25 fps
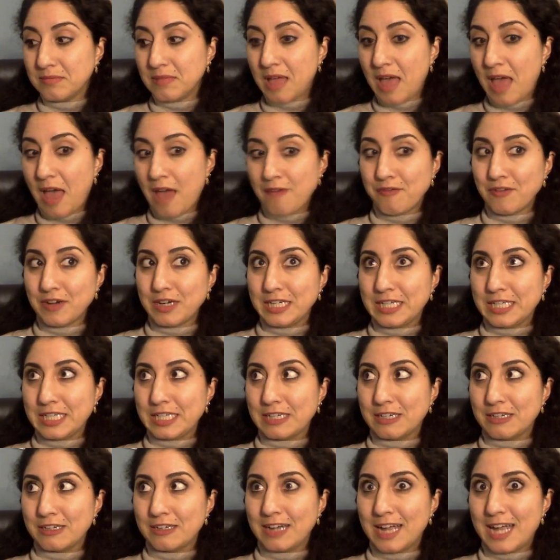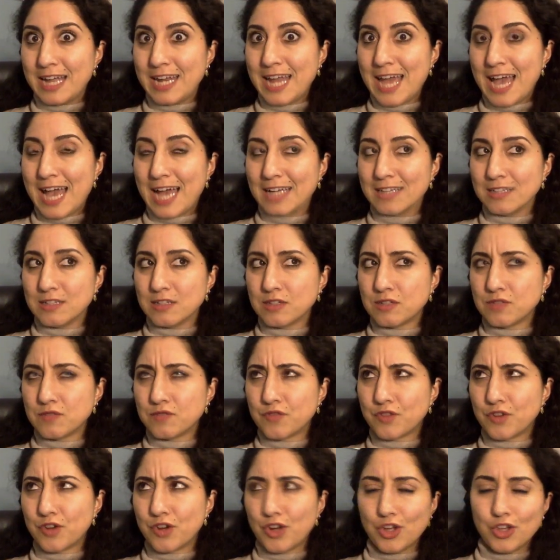every year and has
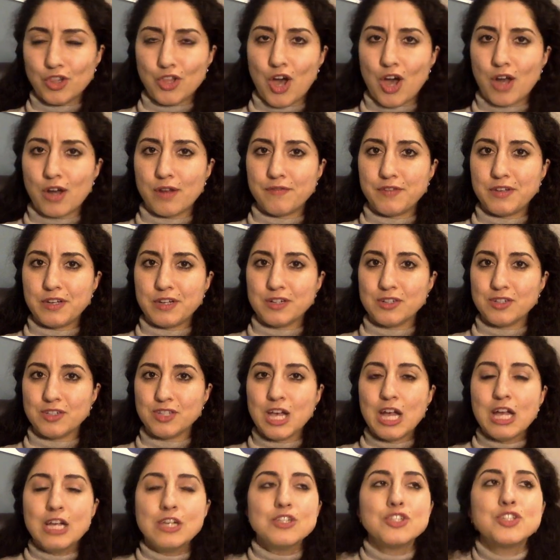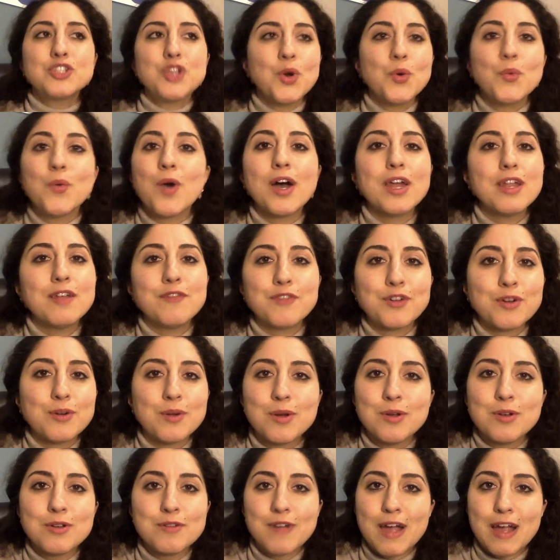for a lot of years. So what if
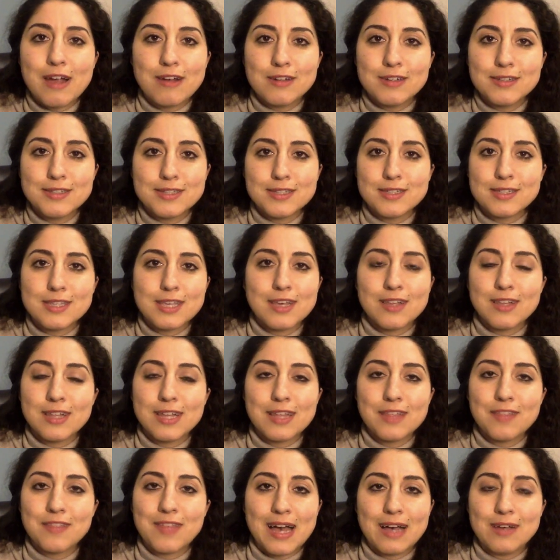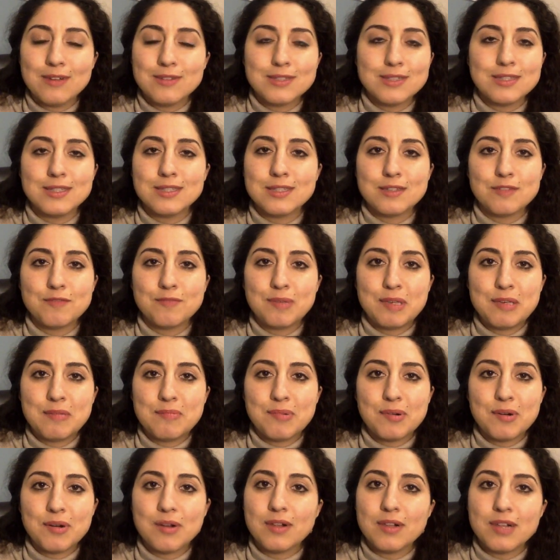coronavirus is killing thousands of
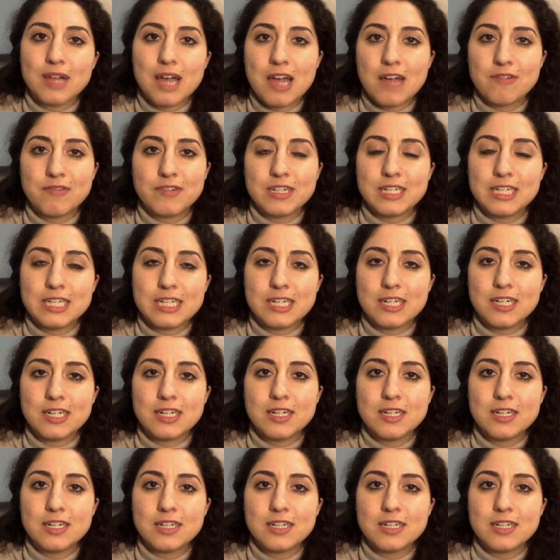people every year?